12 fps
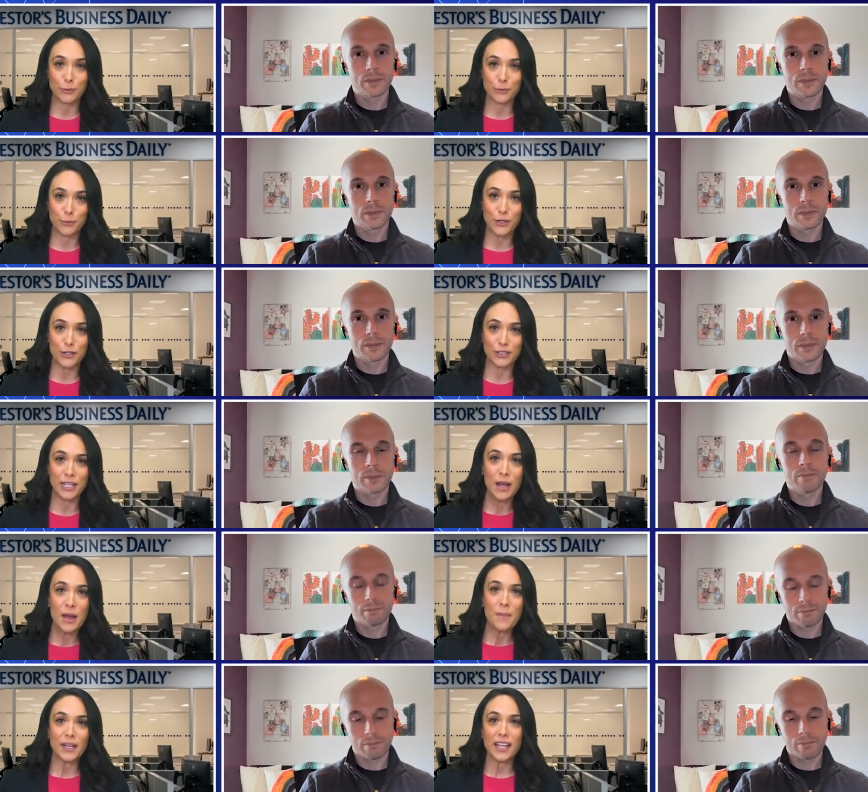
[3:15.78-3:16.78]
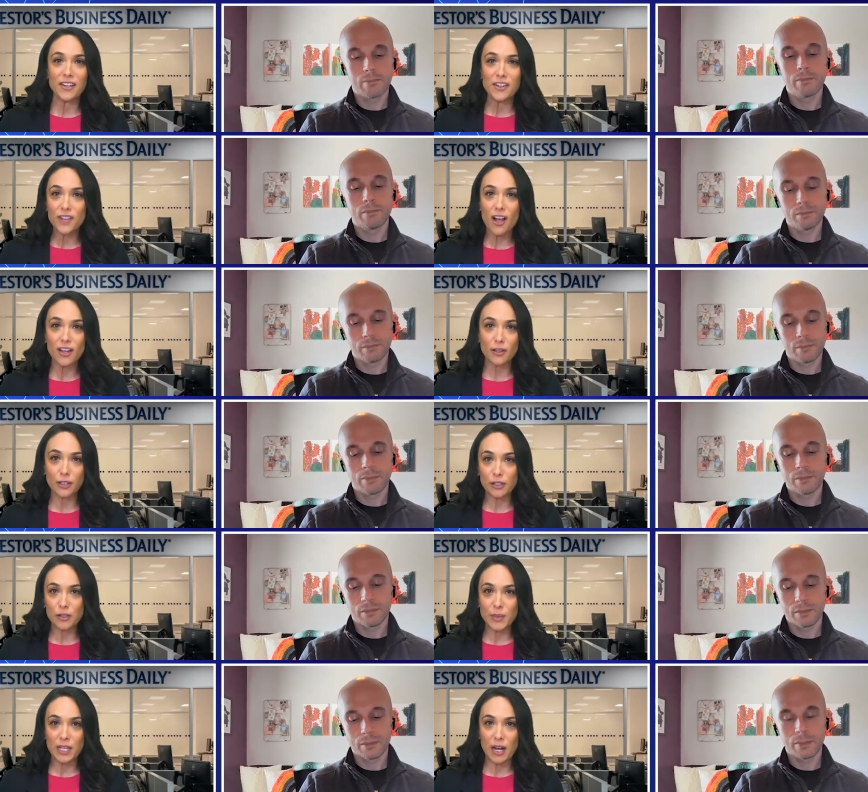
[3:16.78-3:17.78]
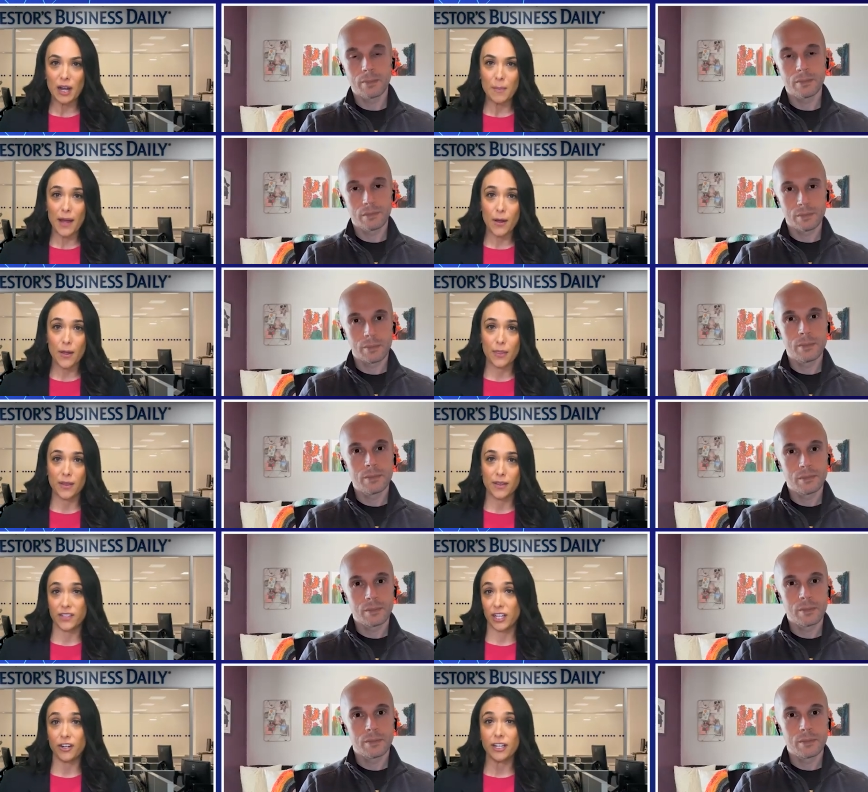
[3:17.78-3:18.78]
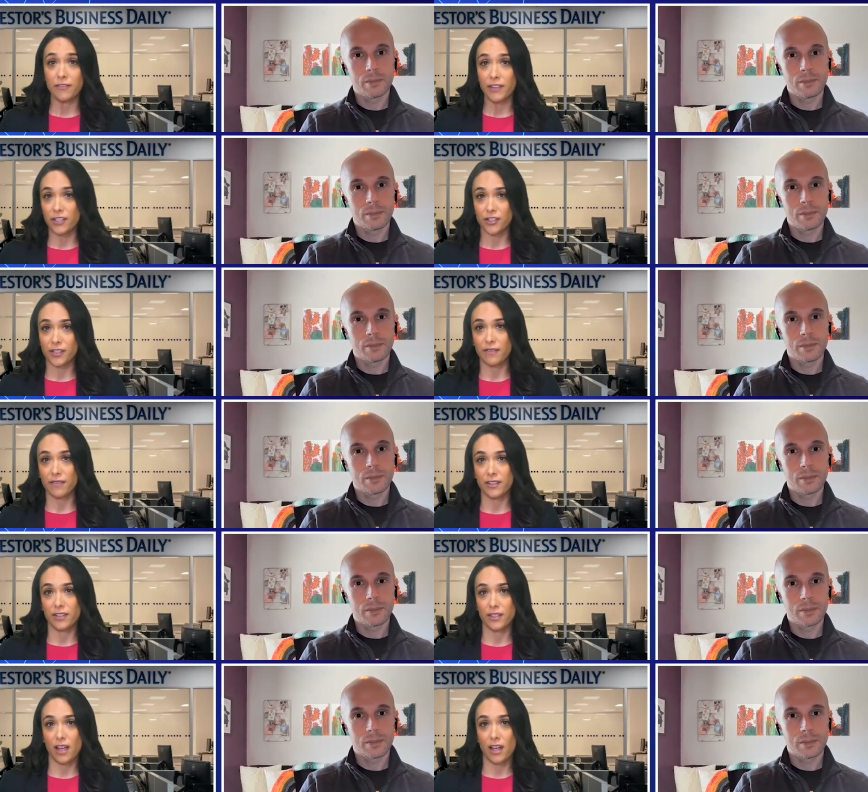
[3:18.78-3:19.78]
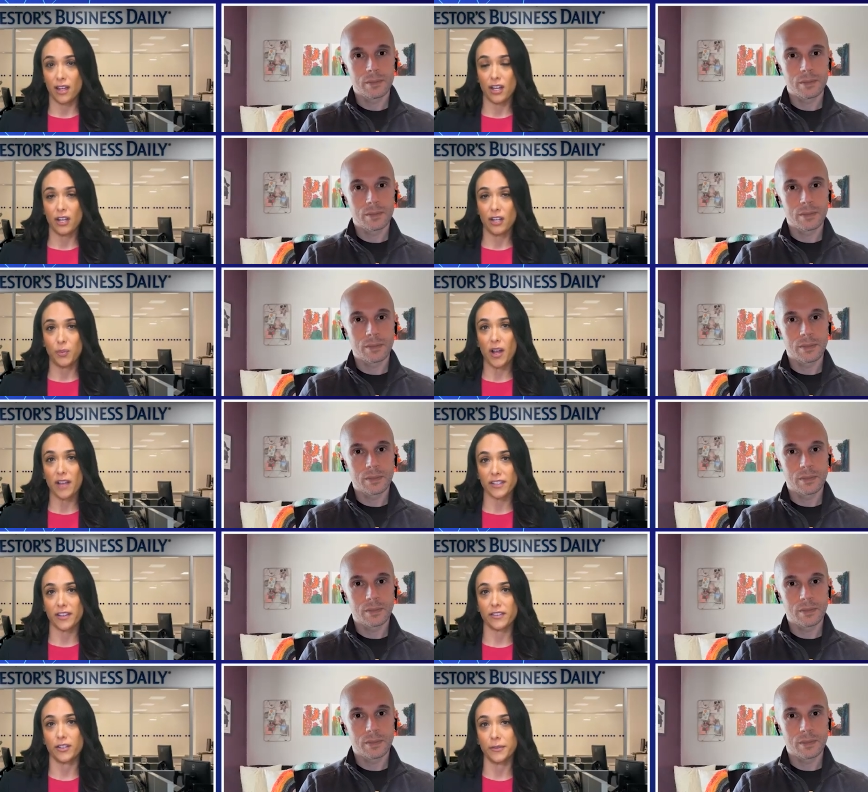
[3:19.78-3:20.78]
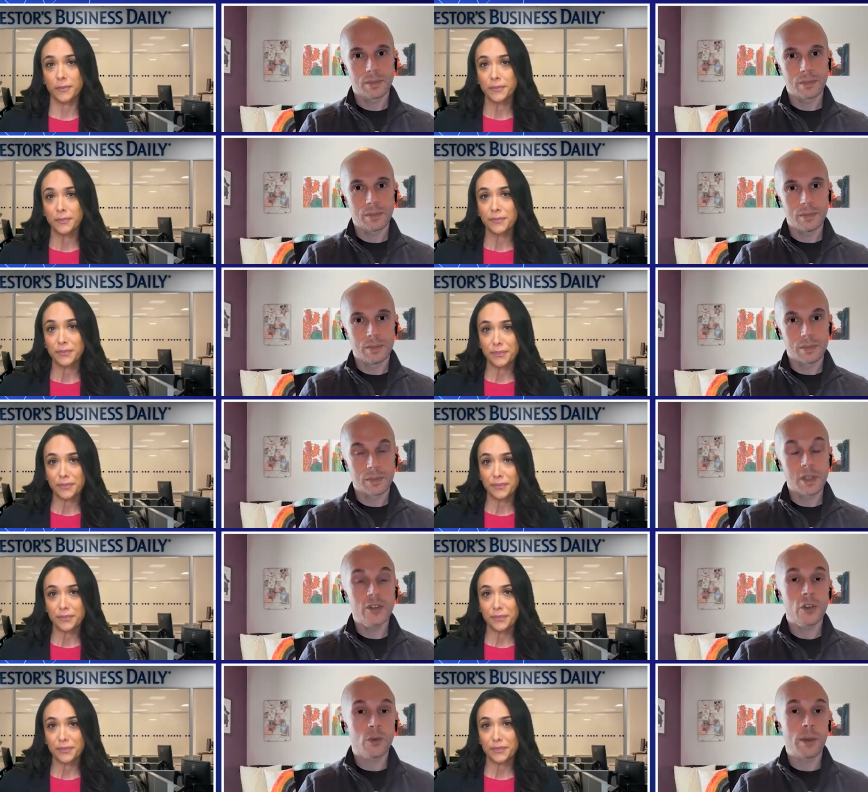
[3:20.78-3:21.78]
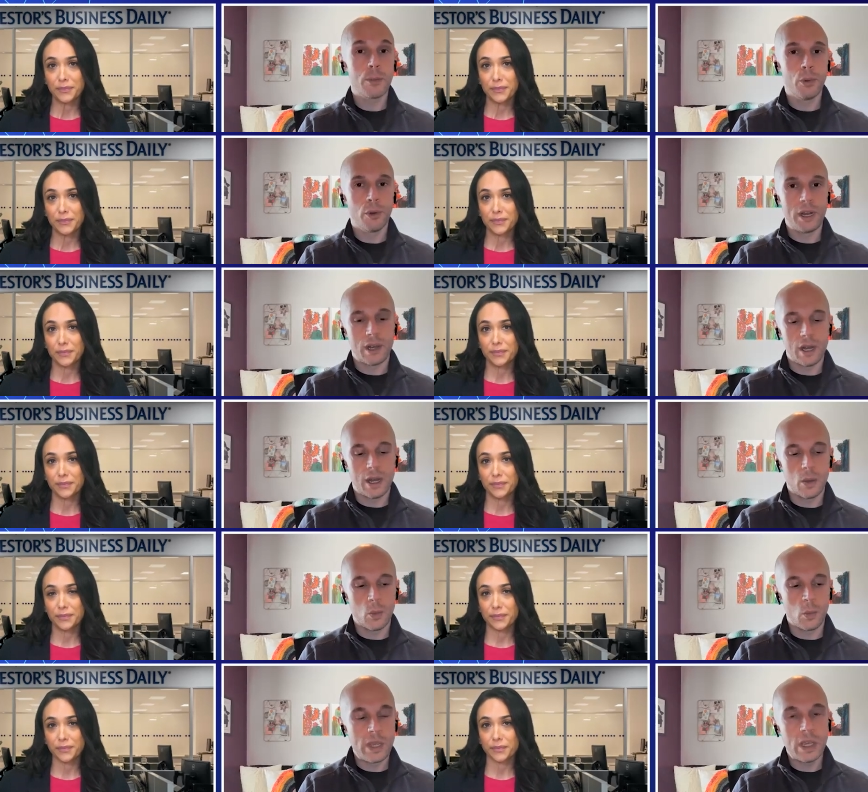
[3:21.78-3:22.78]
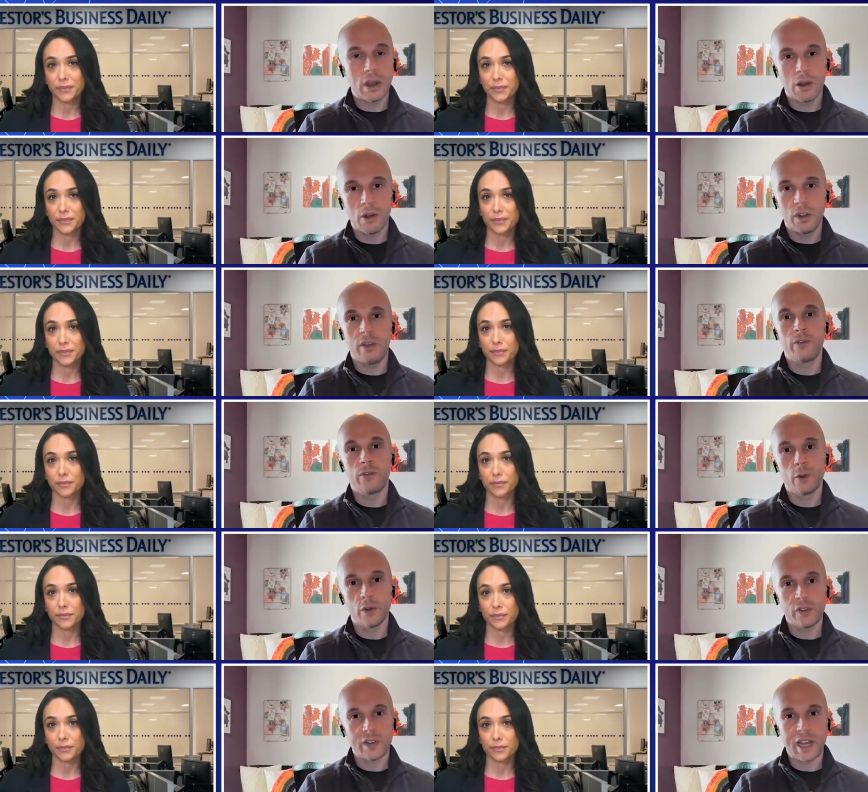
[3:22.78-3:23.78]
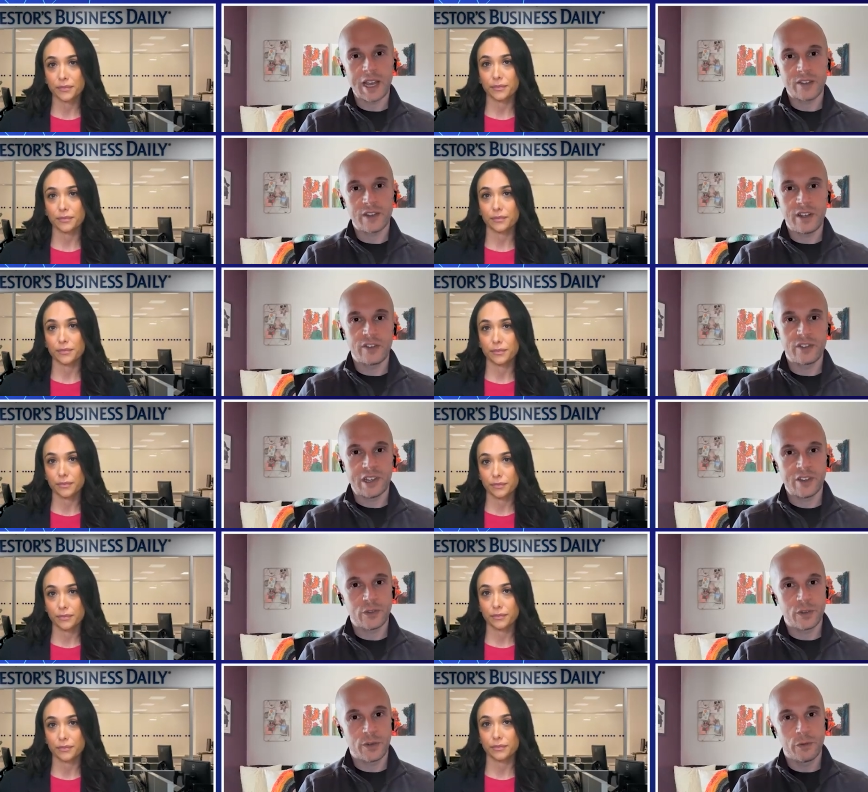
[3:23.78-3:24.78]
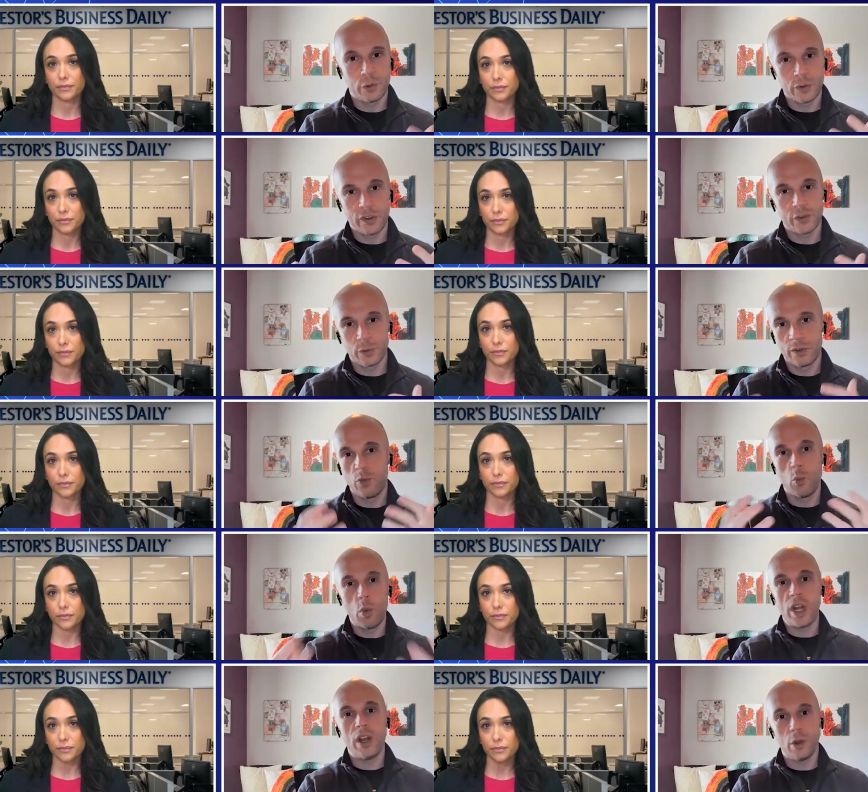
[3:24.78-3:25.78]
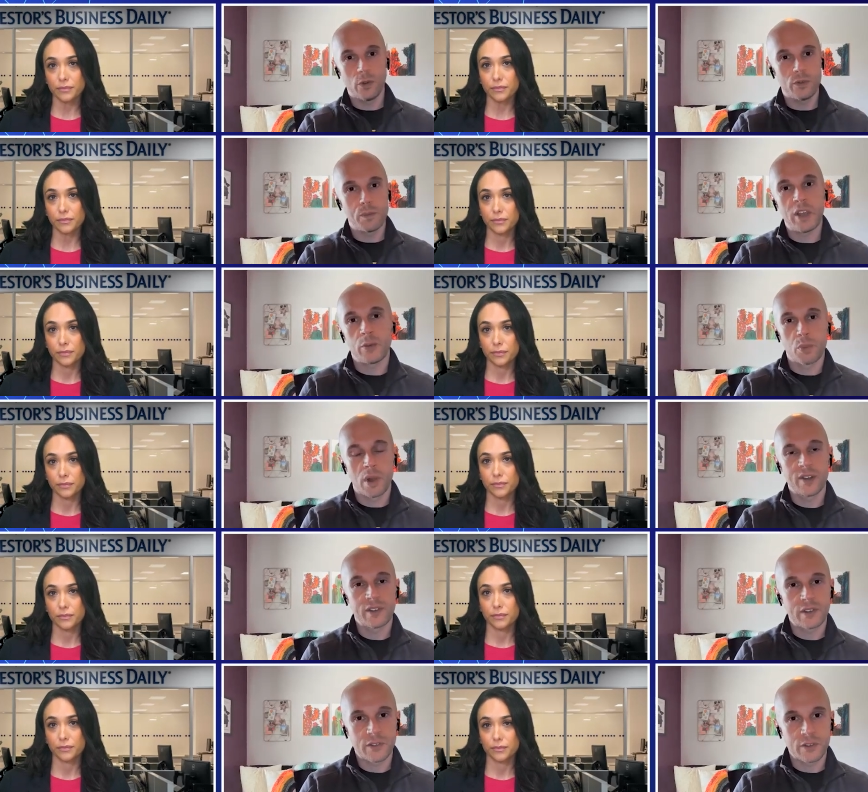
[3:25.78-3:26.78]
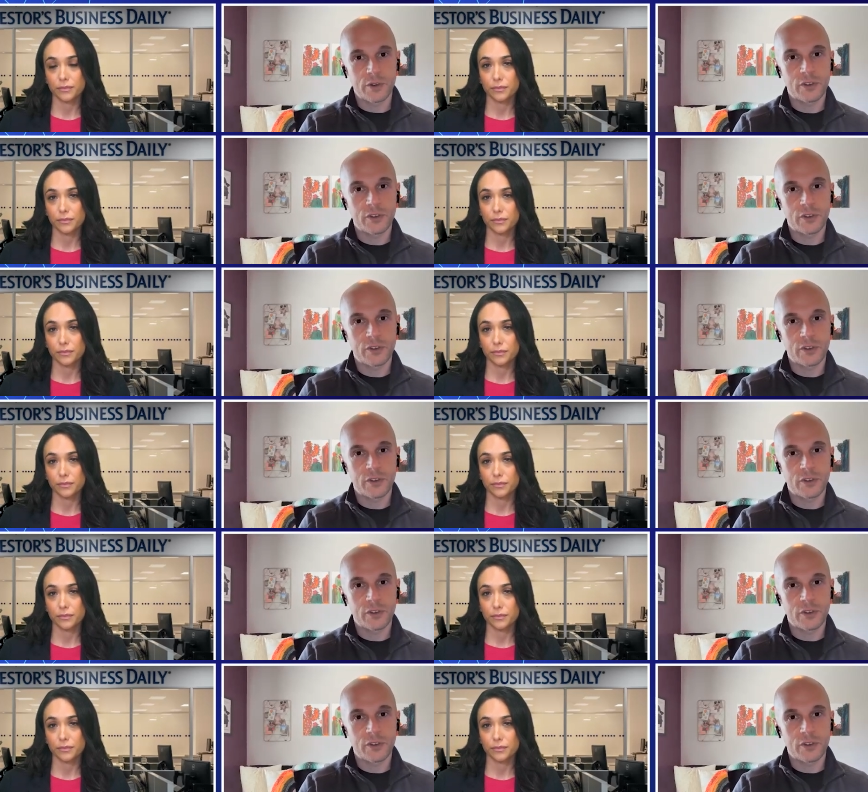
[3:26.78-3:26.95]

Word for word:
Speaker 1: world. But can you talk a little bit about the security features of this uh, new processor?
Speaker 2: That's a great point. Uh, we are the first x eighty-six, or the first sort of Windows-based processor